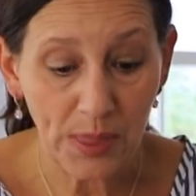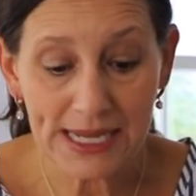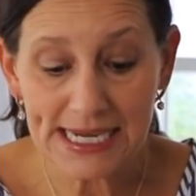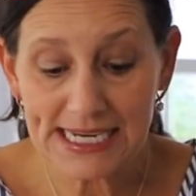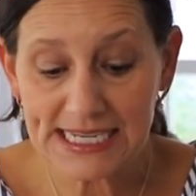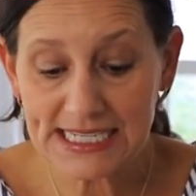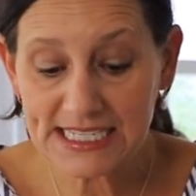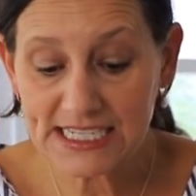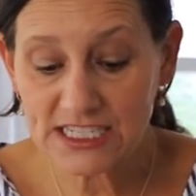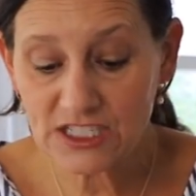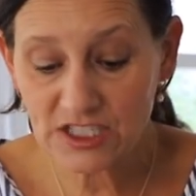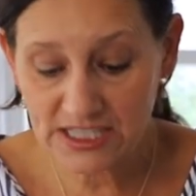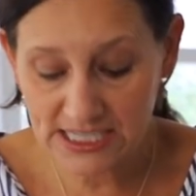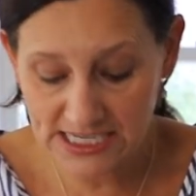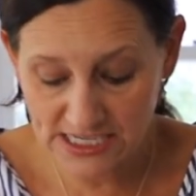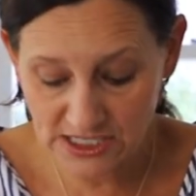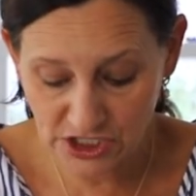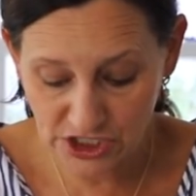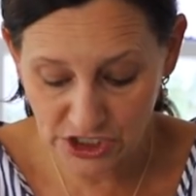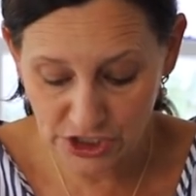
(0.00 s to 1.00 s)
The easiest
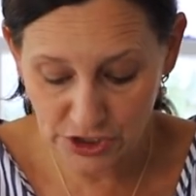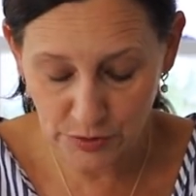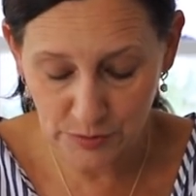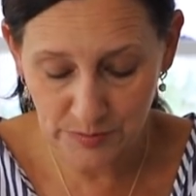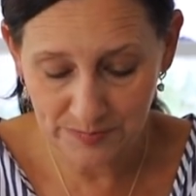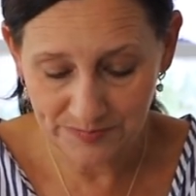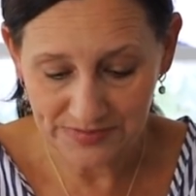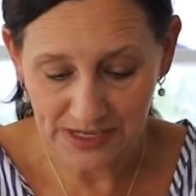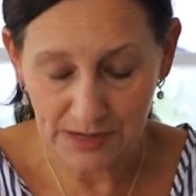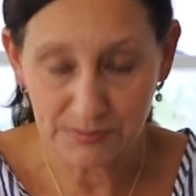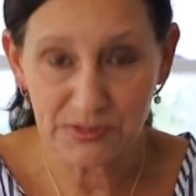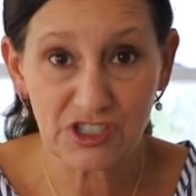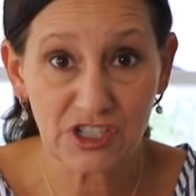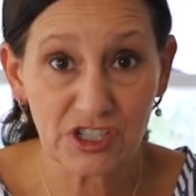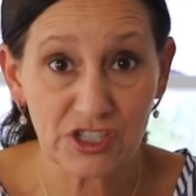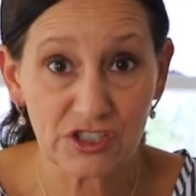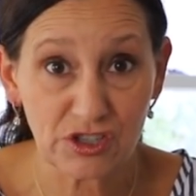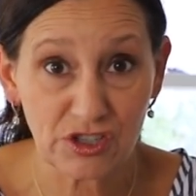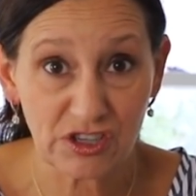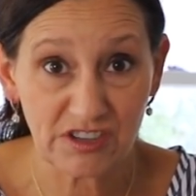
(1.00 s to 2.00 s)
thing to do, I'm just
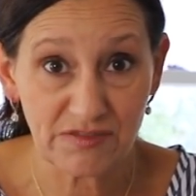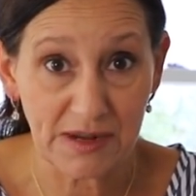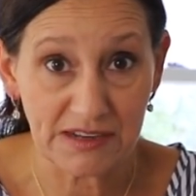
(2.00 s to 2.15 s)
gonna turn off